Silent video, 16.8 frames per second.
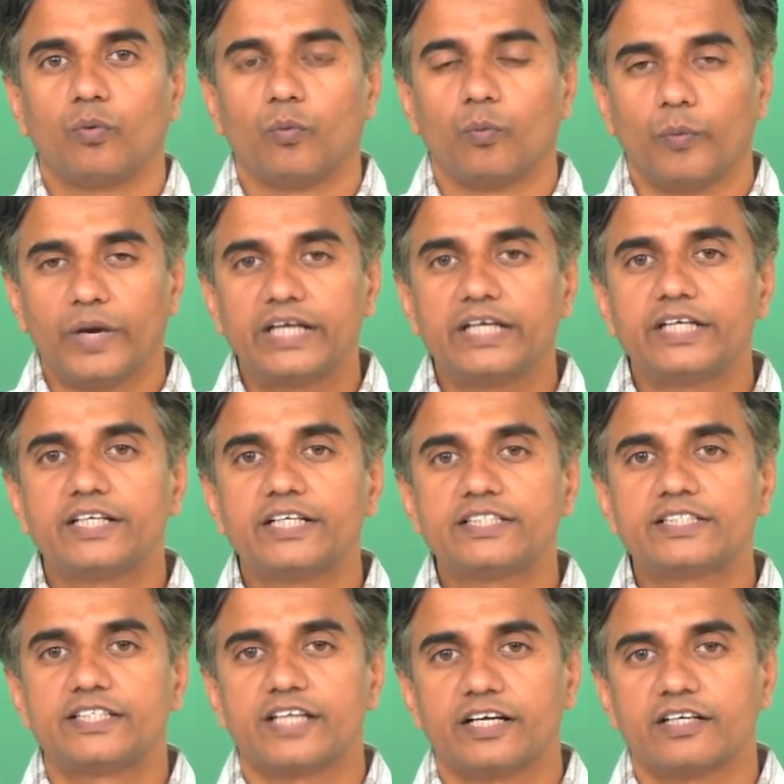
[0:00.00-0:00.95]
when it is
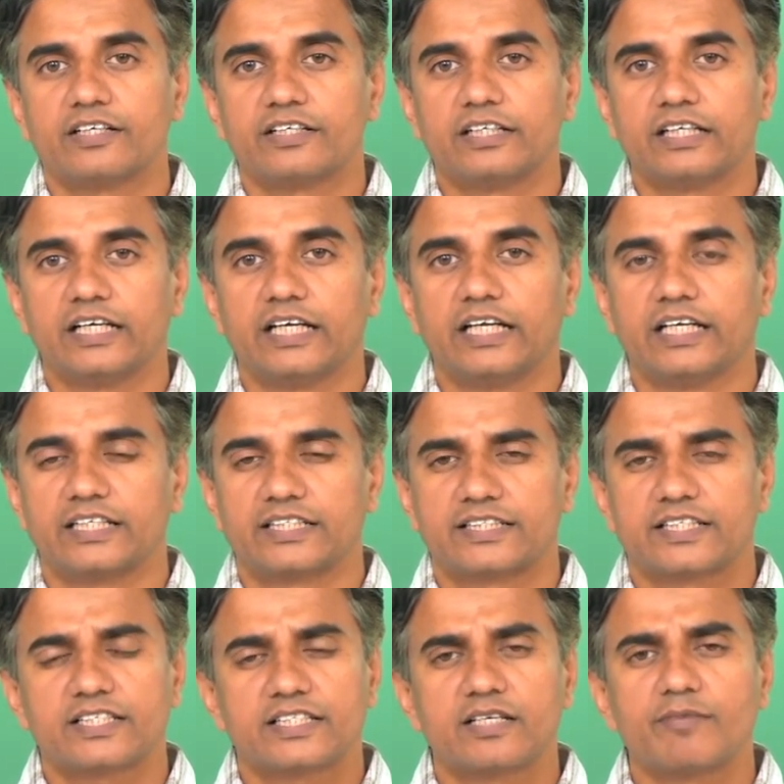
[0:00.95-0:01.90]
done in a
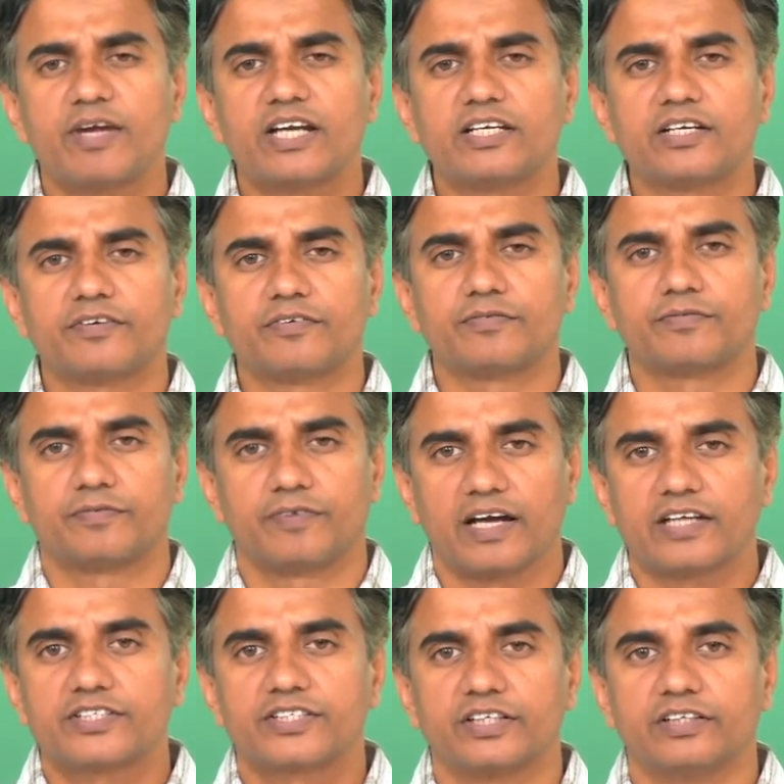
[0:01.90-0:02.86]
systematic
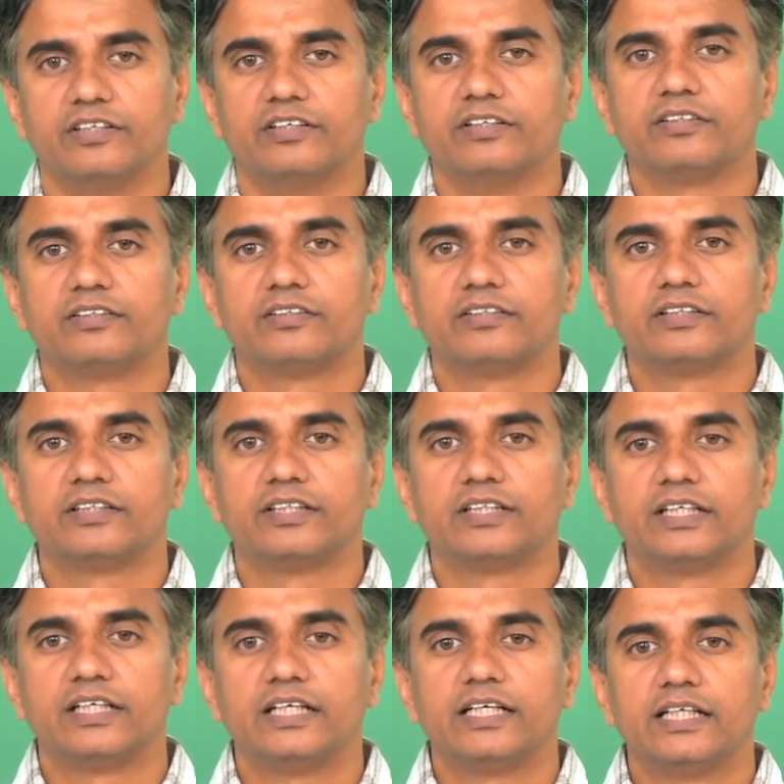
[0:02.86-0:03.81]
fashion,
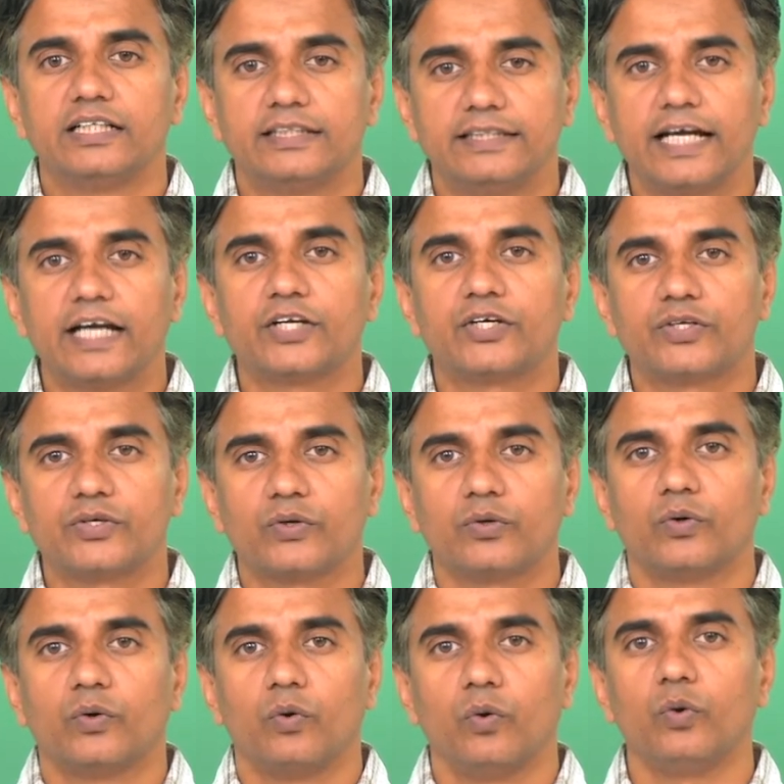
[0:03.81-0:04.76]
that
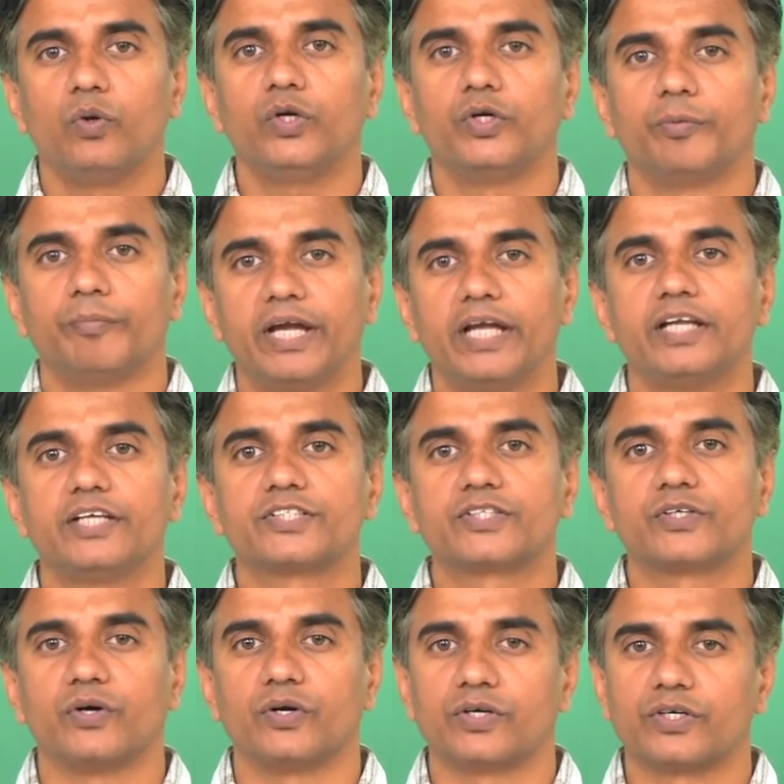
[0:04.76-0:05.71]
whole domain is
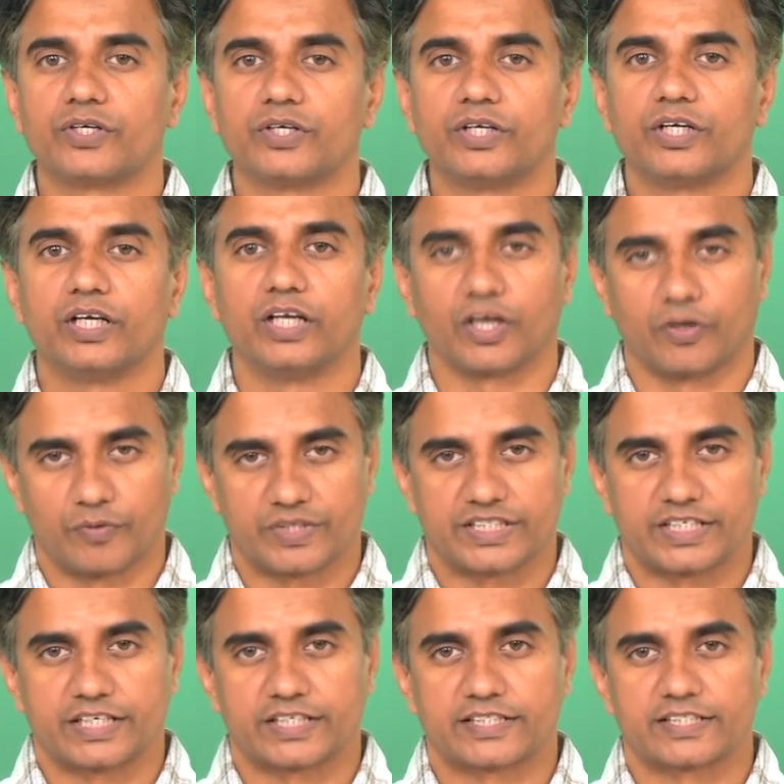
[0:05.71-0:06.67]
called
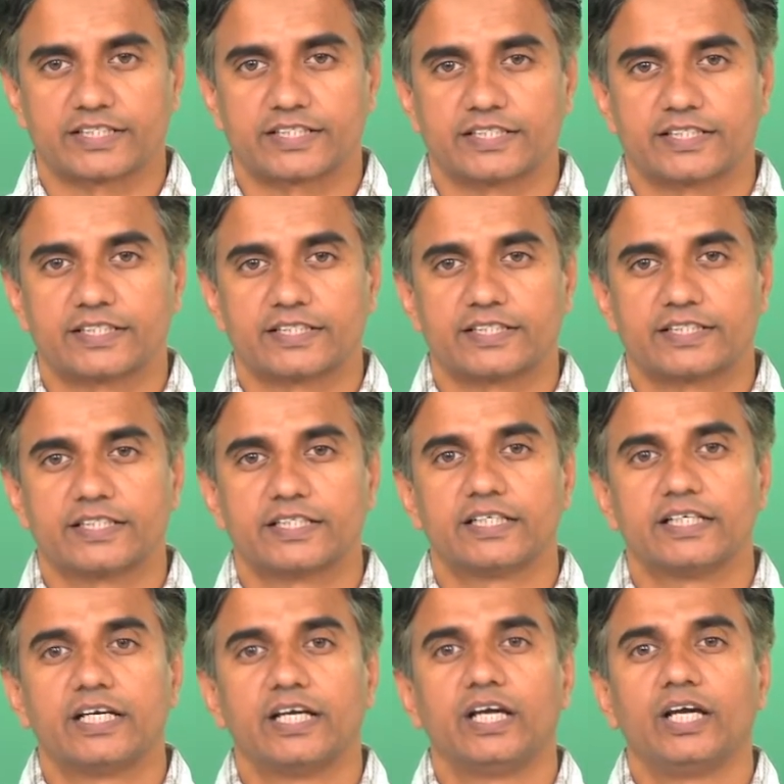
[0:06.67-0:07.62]
linguistics.
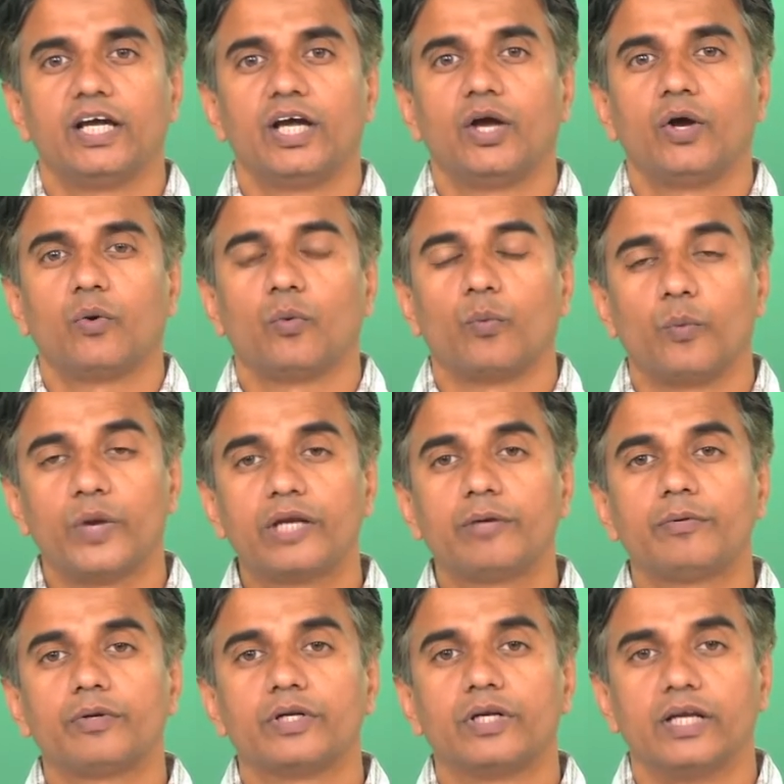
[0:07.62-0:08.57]

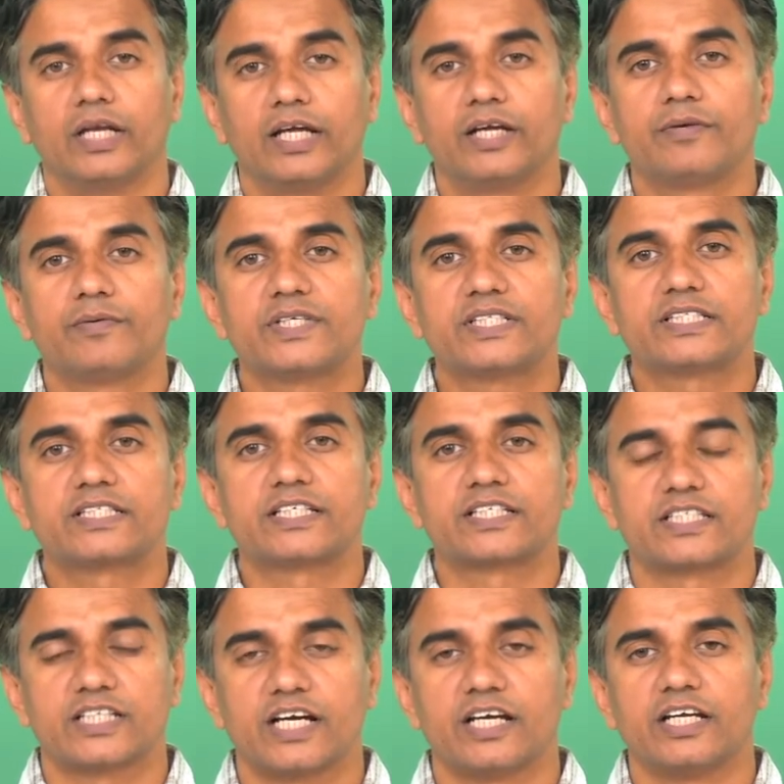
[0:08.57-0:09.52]
When linguists
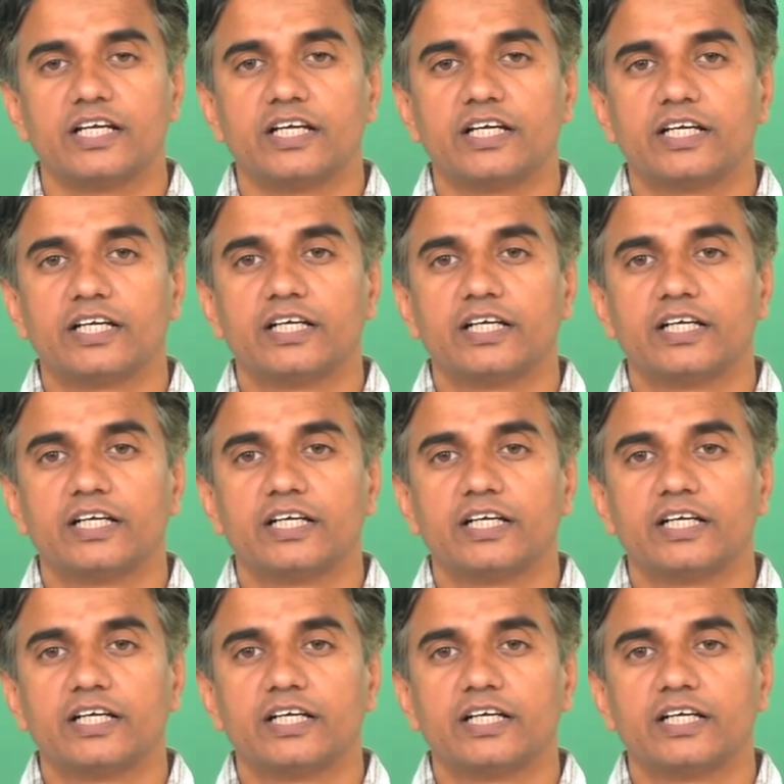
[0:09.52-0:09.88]
study